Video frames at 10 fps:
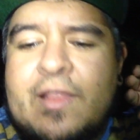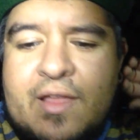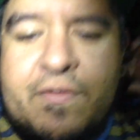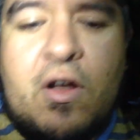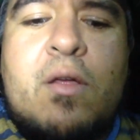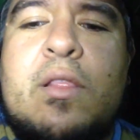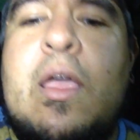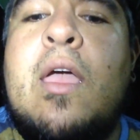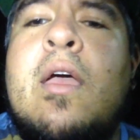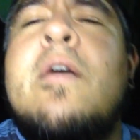they live
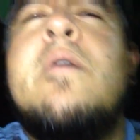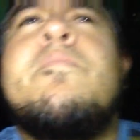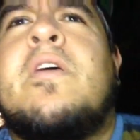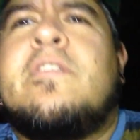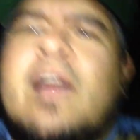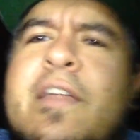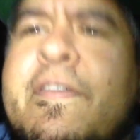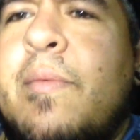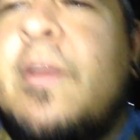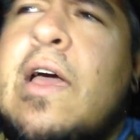currently, there's a lot of
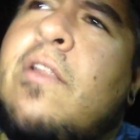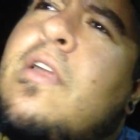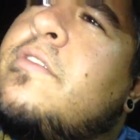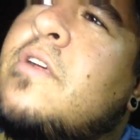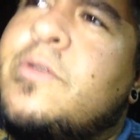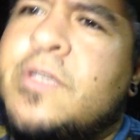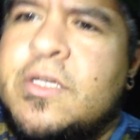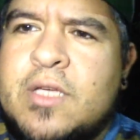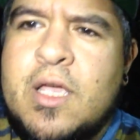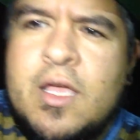family down in Las
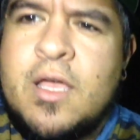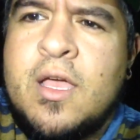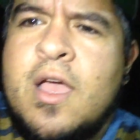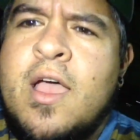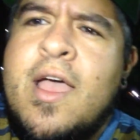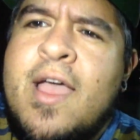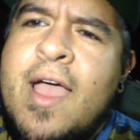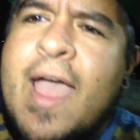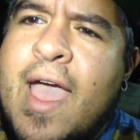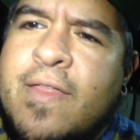Cruces
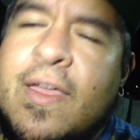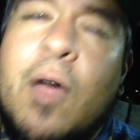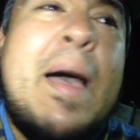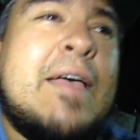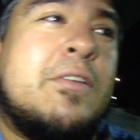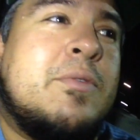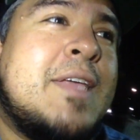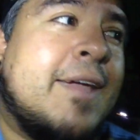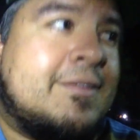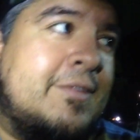and the El Paso,
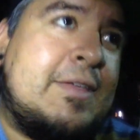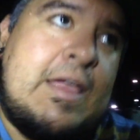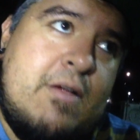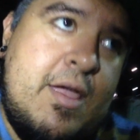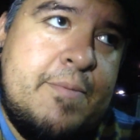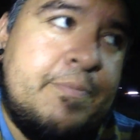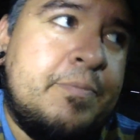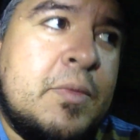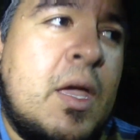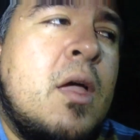Texas area.
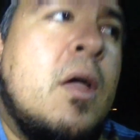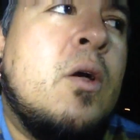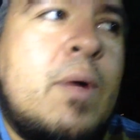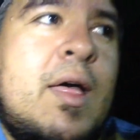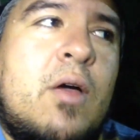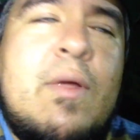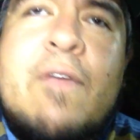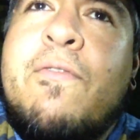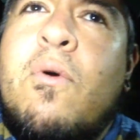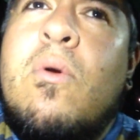Well,
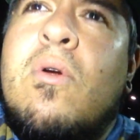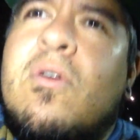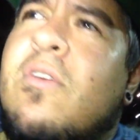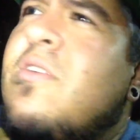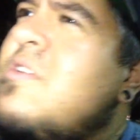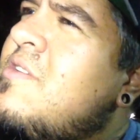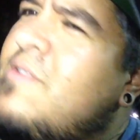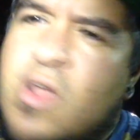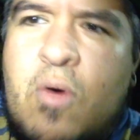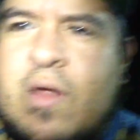uh, four,
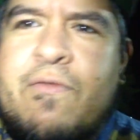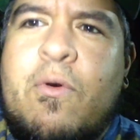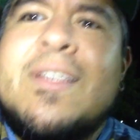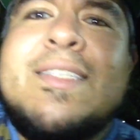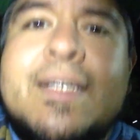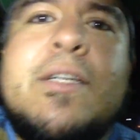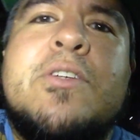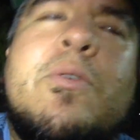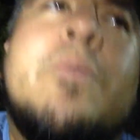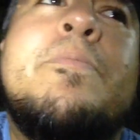no, not four, six
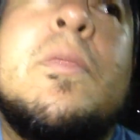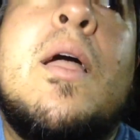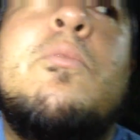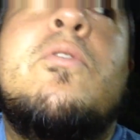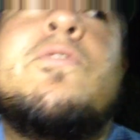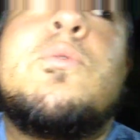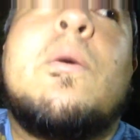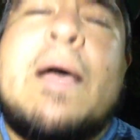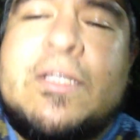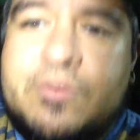years old, I moved to
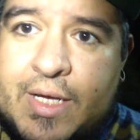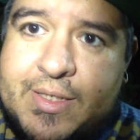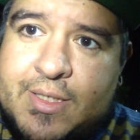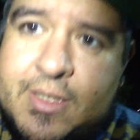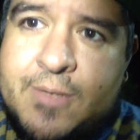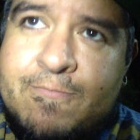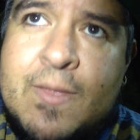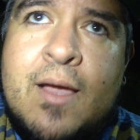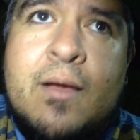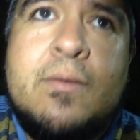El Paso, Texas.
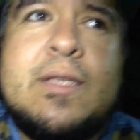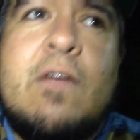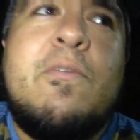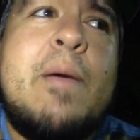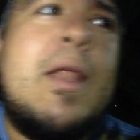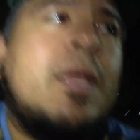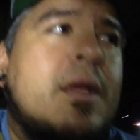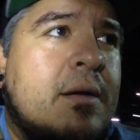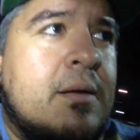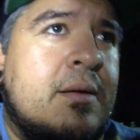Was there for about a
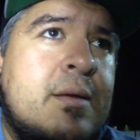year.